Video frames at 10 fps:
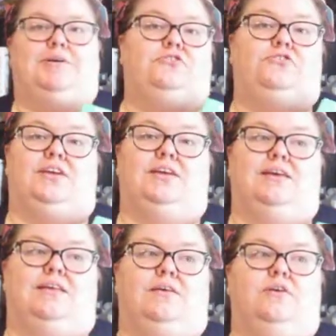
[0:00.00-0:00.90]
she
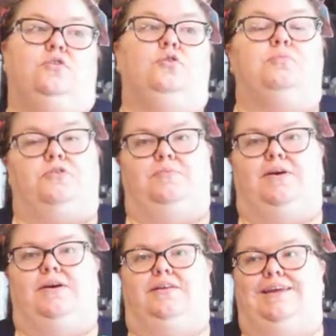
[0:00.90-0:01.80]
is super
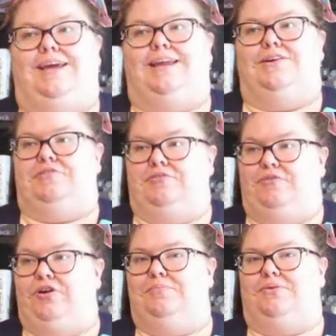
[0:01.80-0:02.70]
smart and knows the
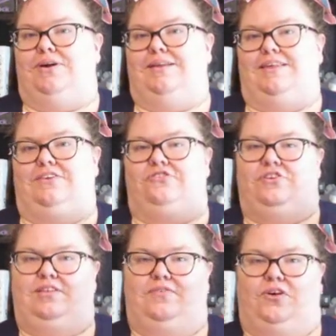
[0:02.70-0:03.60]
voting process.
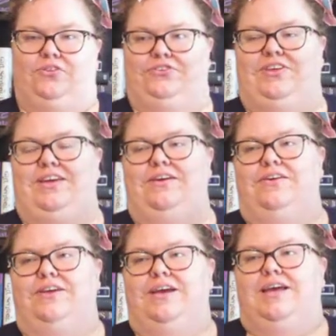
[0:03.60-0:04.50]
She's
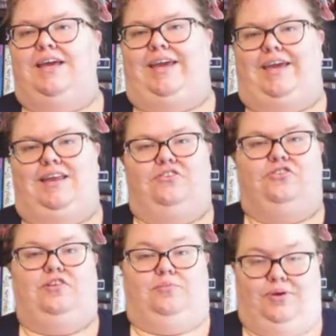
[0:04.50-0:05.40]
volunteered and
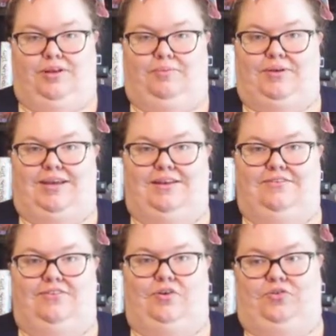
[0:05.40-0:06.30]
she's really, really
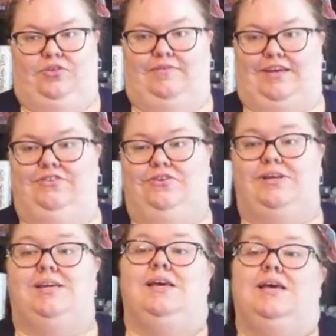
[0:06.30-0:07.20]
into her civic
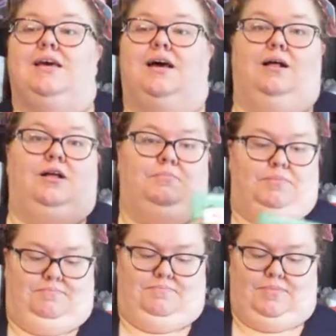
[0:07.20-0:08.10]
duty.
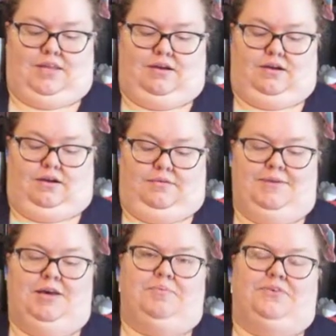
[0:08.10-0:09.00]
Our
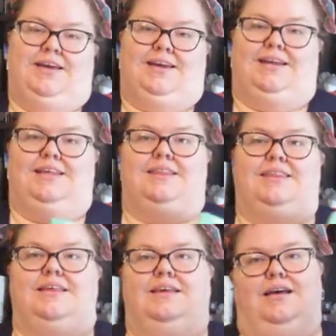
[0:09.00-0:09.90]
male
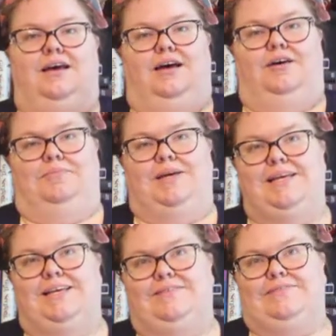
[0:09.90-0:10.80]
protagonist,
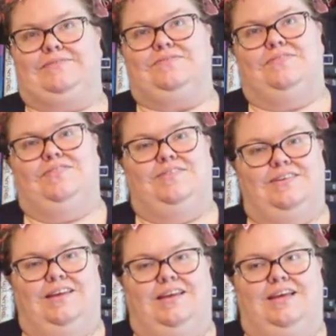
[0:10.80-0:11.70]

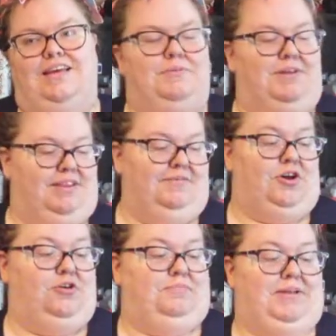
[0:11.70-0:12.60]
he wants to
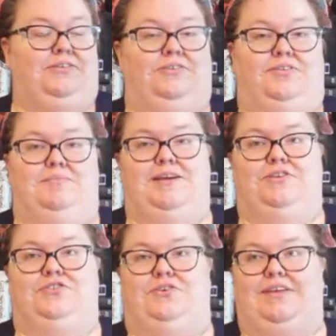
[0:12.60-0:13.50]
vote, but there's some
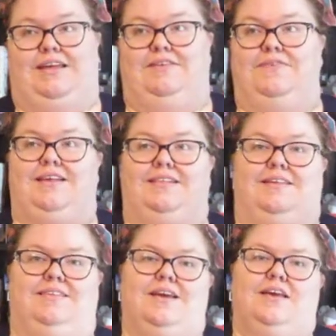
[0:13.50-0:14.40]
issues that he
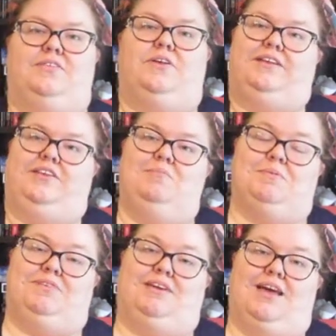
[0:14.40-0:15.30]
faces. So they team
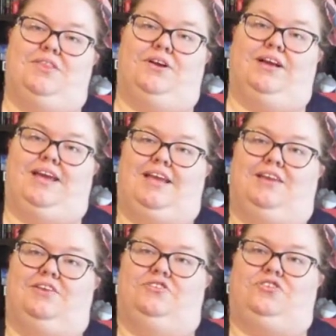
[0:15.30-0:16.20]
up together
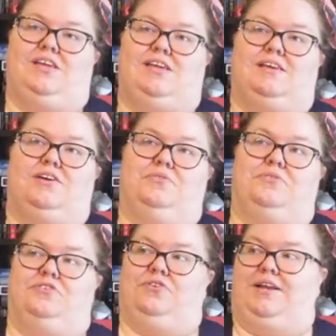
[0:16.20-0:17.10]
and she
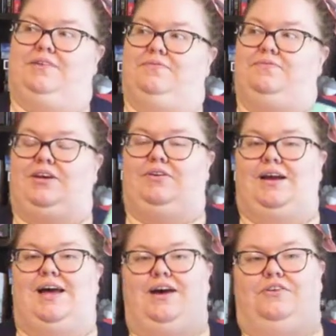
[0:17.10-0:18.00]
goes to try to figure
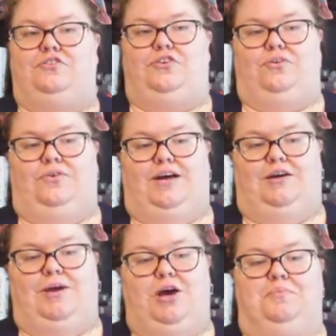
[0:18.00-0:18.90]
out how to
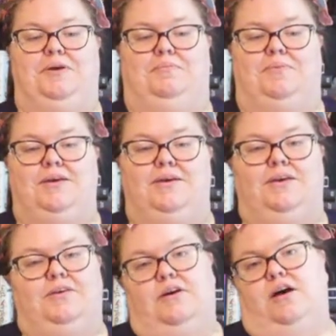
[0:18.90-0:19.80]
help him
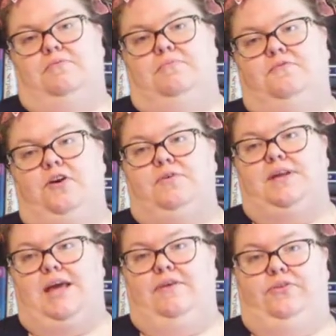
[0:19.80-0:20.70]
vote
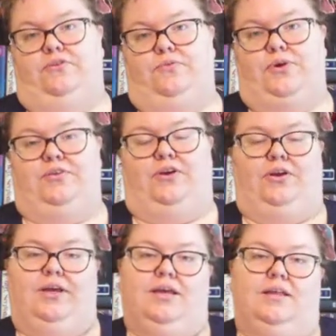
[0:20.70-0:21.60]
and have his voice
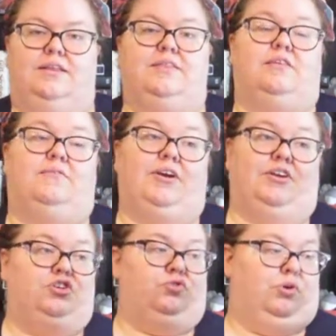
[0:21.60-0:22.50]
heard. This is a
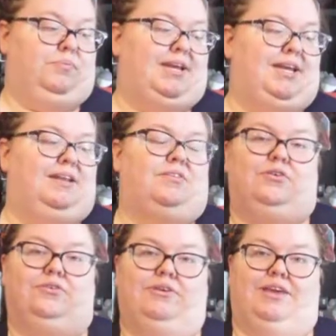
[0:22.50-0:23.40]
very short read, so
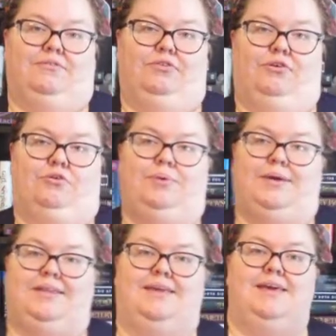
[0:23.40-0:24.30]
you're going to get through it
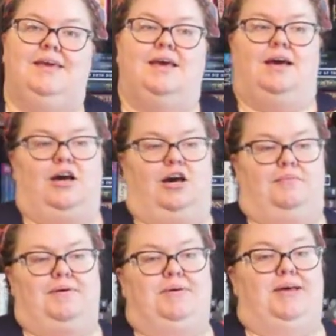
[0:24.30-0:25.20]
quickly,
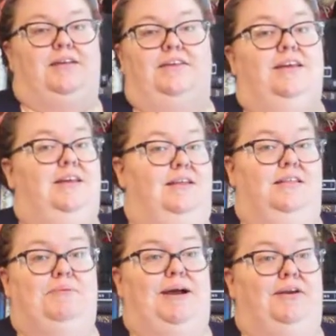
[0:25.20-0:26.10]
but it
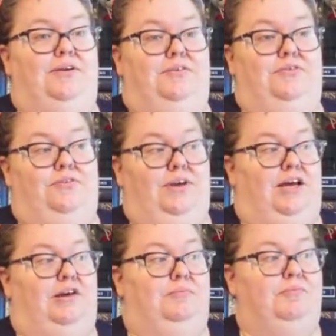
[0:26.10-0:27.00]
inspires
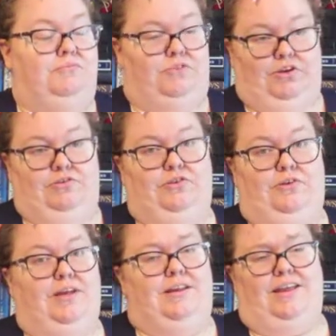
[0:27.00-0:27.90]
you
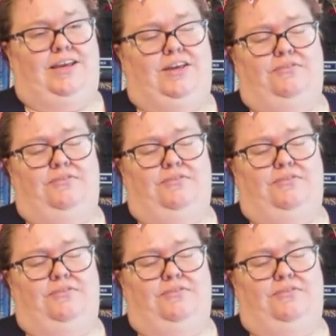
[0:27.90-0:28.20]
to, it like